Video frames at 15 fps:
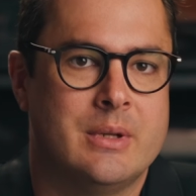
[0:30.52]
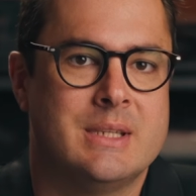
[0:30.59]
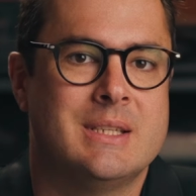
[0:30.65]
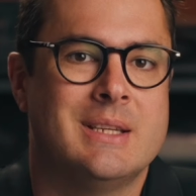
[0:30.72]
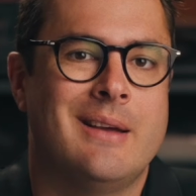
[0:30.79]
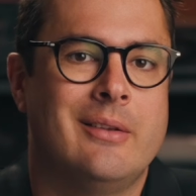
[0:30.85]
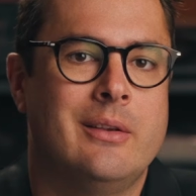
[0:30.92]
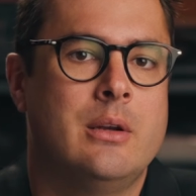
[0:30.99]
there's
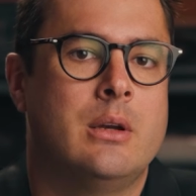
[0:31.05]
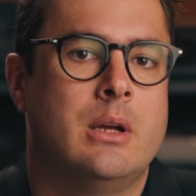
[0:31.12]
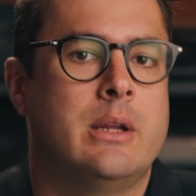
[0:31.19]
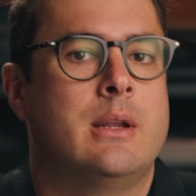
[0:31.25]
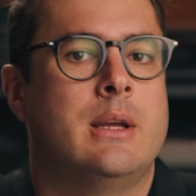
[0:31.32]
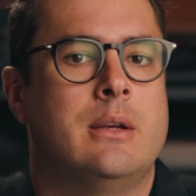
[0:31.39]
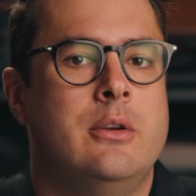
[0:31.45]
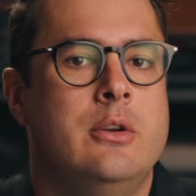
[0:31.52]
nothing like
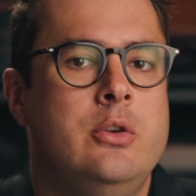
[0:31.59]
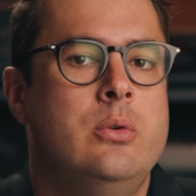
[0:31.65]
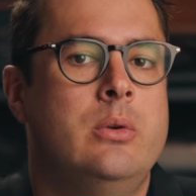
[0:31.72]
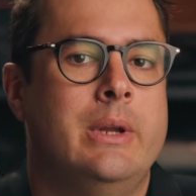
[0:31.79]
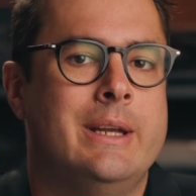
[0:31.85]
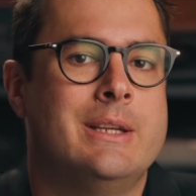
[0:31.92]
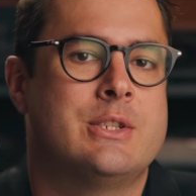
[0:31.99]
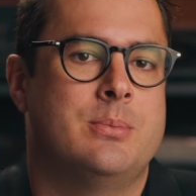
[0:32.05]
that new
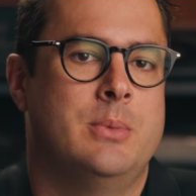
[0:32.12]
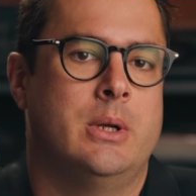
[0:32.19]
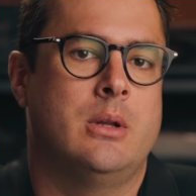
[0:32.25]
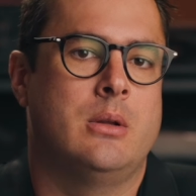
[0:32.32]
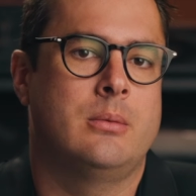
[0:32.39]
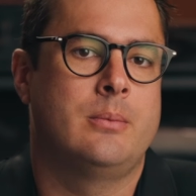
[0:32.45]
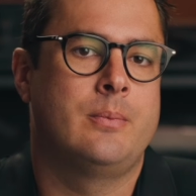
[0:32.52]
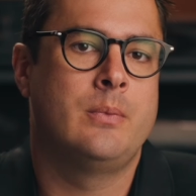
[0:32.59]
lens smell.
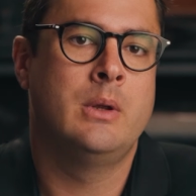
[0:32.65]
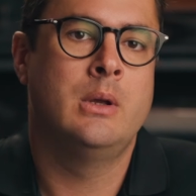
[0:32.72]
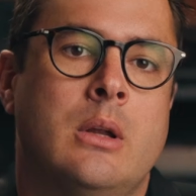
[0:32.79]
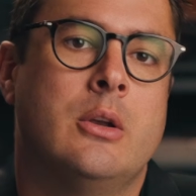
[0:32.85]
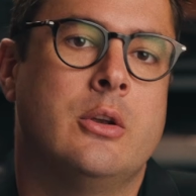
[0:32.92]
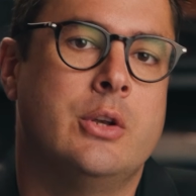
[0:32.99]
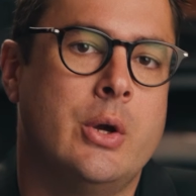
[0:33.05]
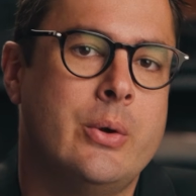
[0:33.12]

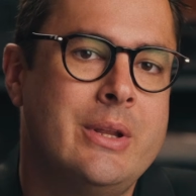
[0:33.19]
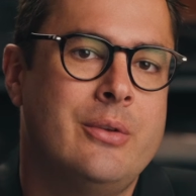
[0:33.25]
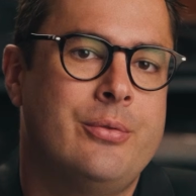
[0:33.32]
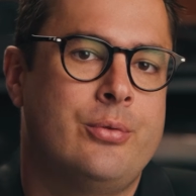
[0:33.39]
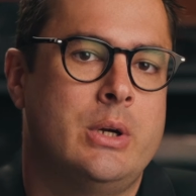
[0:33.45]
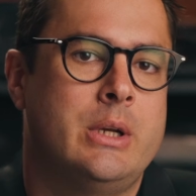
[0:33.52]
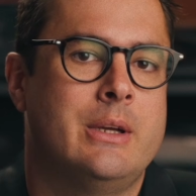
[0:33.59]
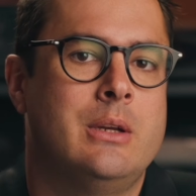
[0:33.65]
Knowing the
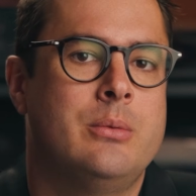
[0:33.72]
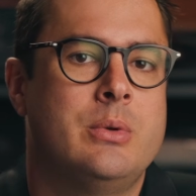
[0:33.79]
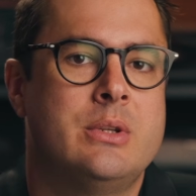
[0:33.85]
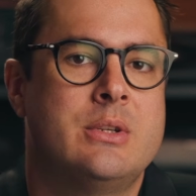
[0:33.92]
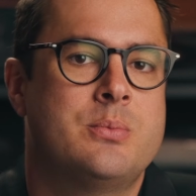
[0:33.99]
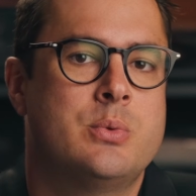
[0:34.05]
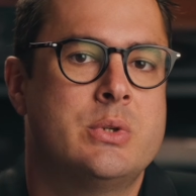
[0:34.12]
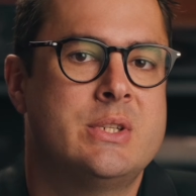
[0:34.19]
front element
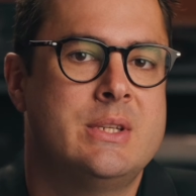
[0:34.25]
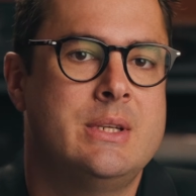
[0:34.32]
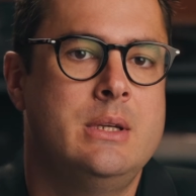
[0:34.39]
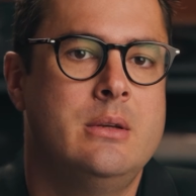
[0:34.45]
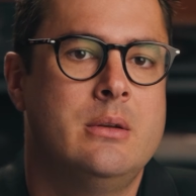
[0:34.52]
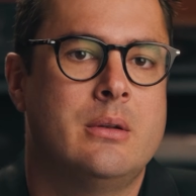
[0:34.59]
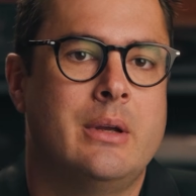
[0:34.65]
is pristine